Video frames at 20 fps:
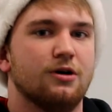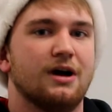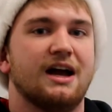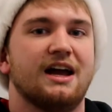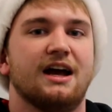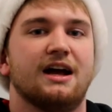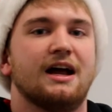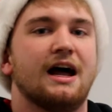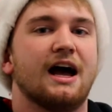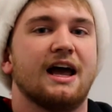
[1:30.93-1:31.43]
I
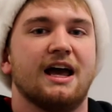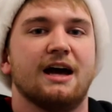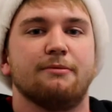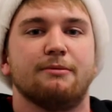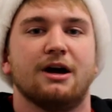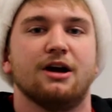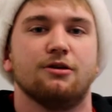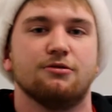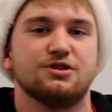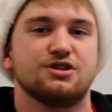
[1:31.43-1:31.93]
had
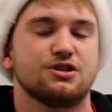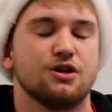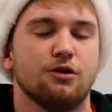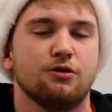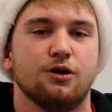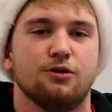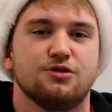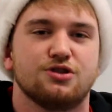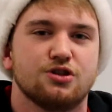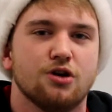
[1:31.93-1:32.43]
my own
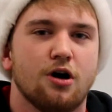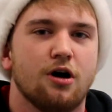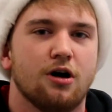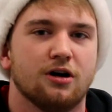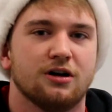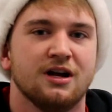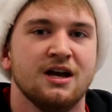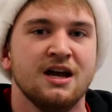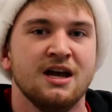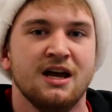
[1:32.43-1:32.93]
solo
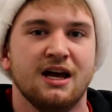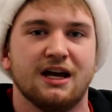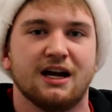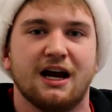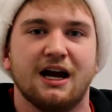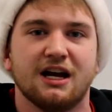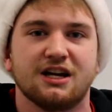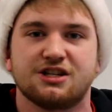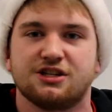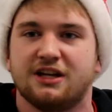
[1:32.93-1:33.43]
song, and
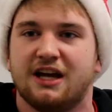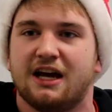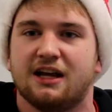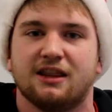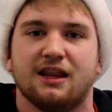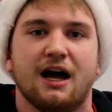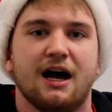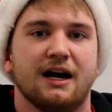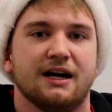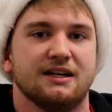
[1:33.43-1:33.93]
I actually
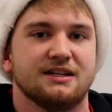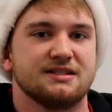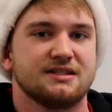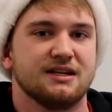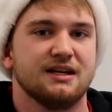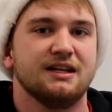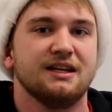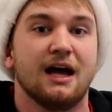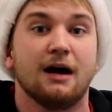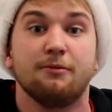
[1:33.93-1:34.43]
had lines,
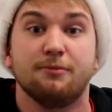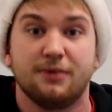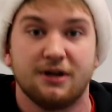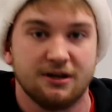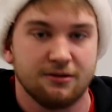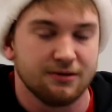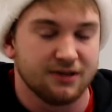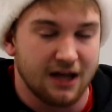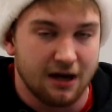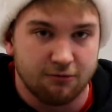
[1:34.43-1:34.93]
and
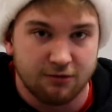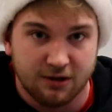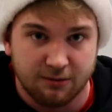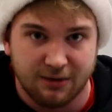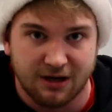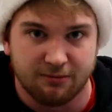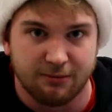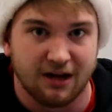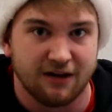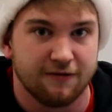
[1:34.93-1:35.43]
that would have
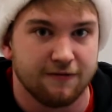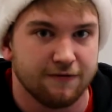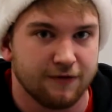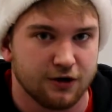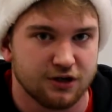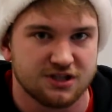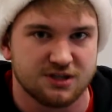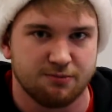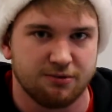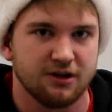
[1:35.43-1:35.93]
been my
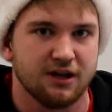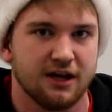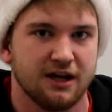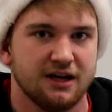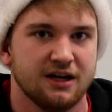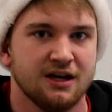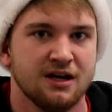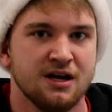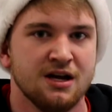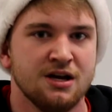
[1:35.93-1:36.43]
first play.